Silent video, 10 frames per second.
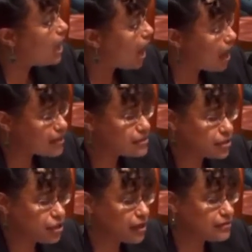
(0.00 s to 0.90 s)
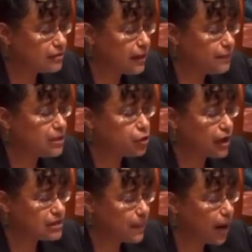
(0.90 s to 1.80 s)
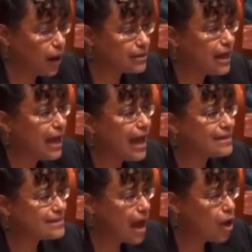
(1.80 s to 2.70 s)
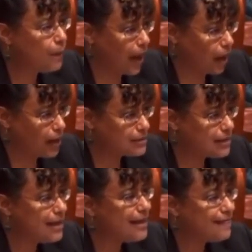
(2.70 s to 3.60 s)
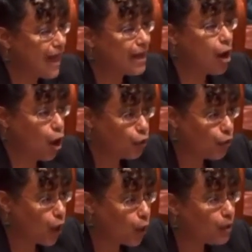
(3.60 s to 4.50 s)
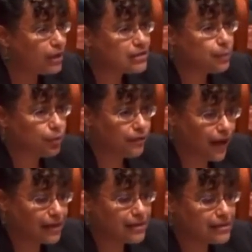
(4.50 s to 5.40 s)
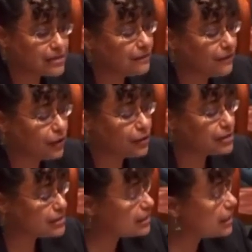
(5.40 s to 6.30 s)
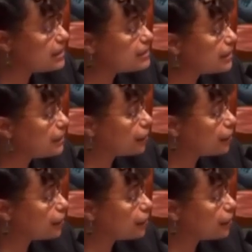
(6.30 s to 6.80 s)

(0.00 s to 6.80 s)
I suggest that they be transparent and tell parents that although it is preventing severe disease in their